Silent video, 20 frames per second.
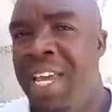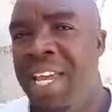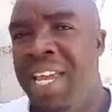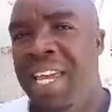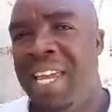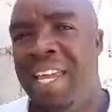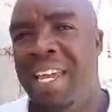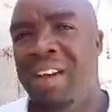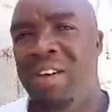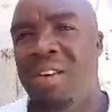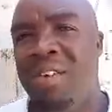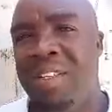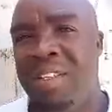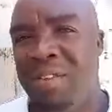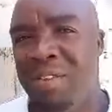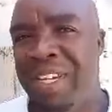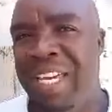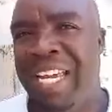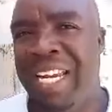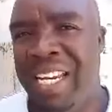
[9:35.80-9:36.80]
uh,
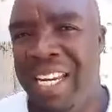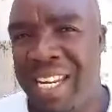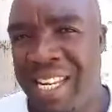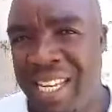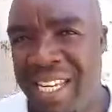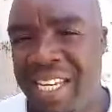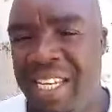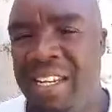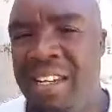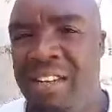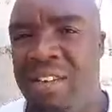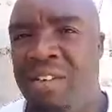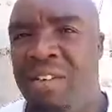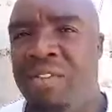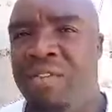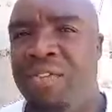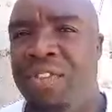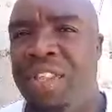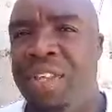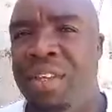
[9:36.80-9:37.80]
to get rid
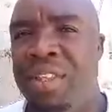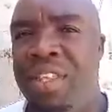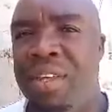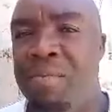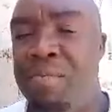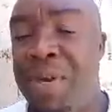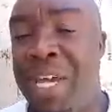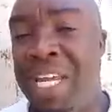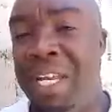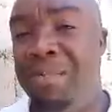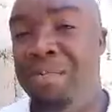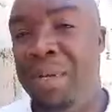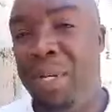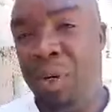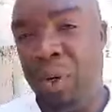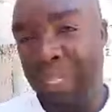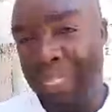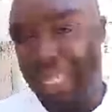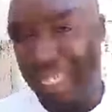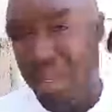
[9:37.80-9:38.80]
of the, the man,
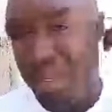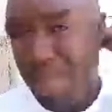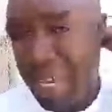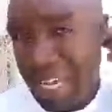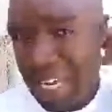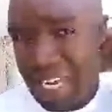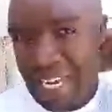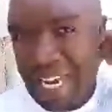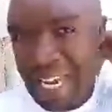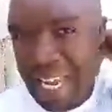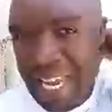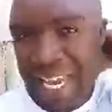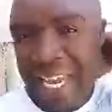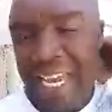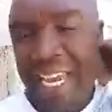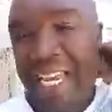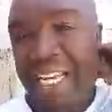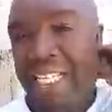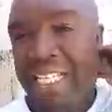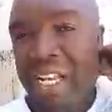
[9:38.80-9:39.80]
because the man
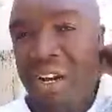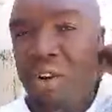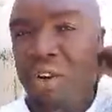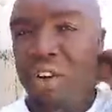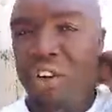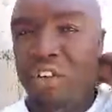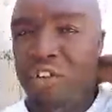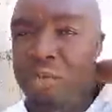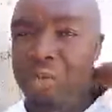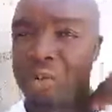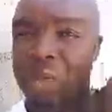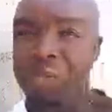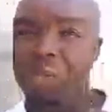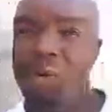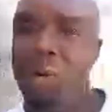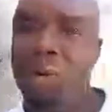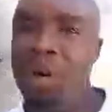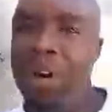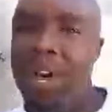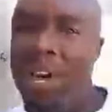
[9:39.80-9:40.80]
has a lot of
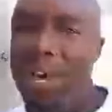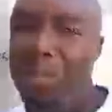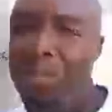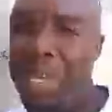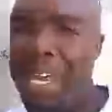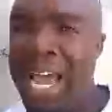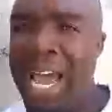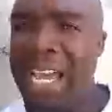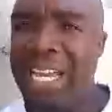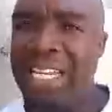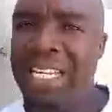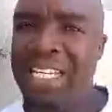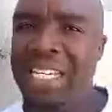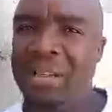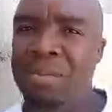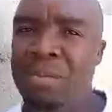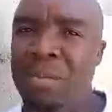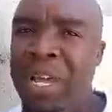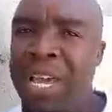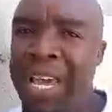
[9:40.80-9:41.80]
people behind
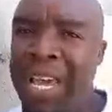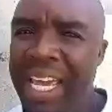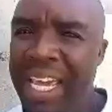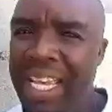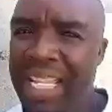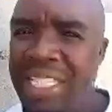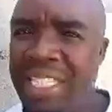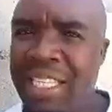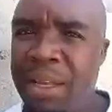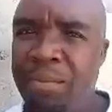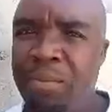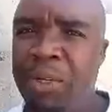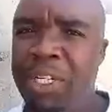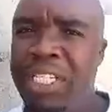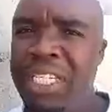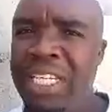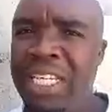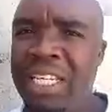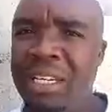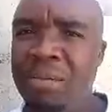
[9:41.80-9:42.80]
him, uh,
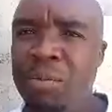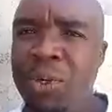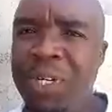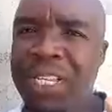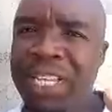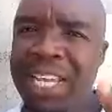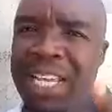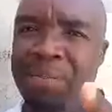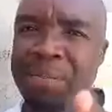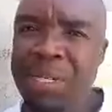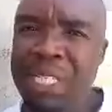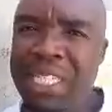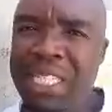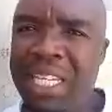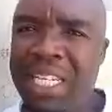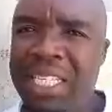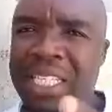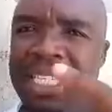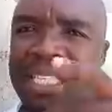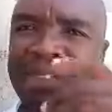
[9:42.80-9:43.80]
supporting him. Will they be
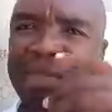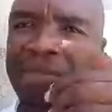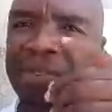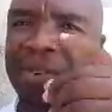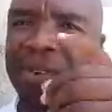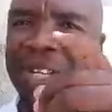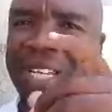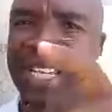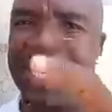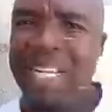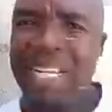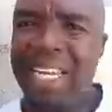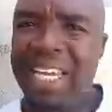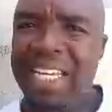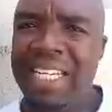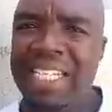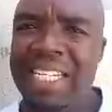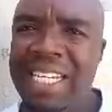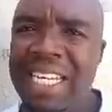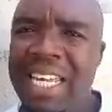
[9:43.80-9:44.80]
successful in
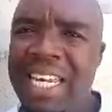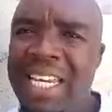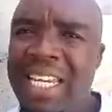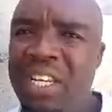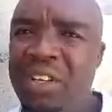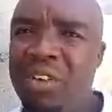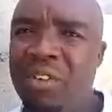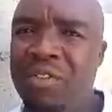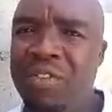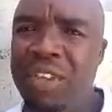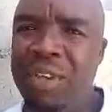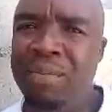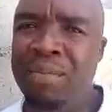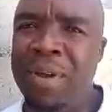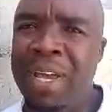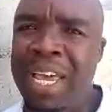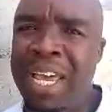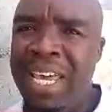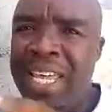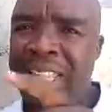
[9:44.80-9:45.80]
getting rid of him?
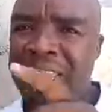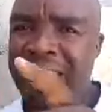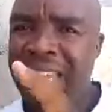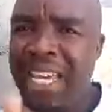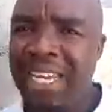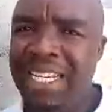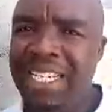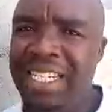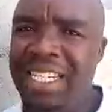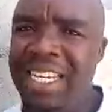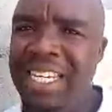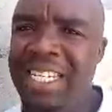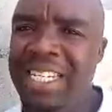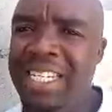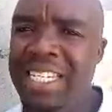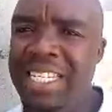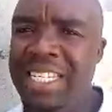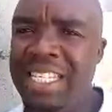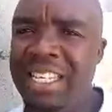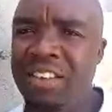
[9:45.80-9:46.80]
Their
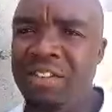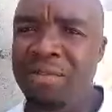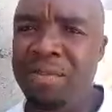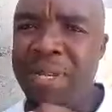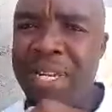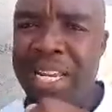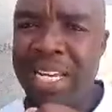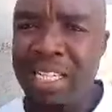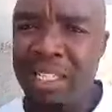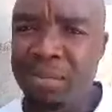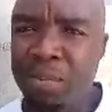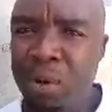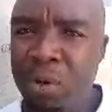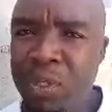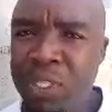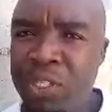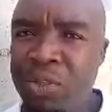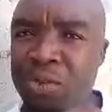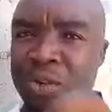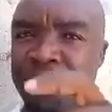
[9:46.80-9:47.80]
intentions have been
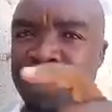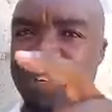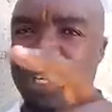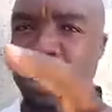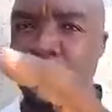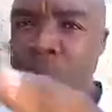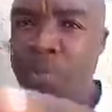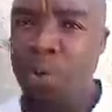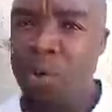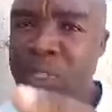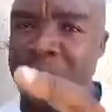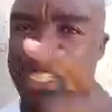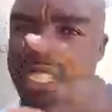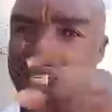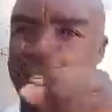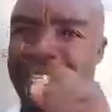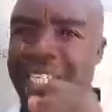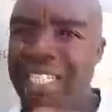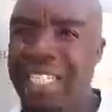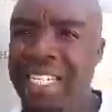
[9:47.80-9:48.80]
exposed. We have exposed
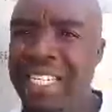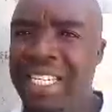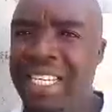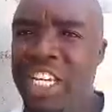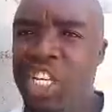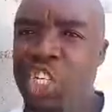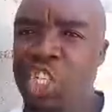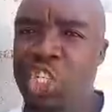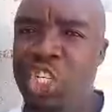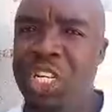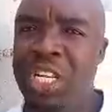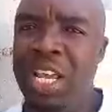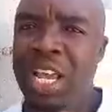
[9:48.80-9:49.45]
this intention.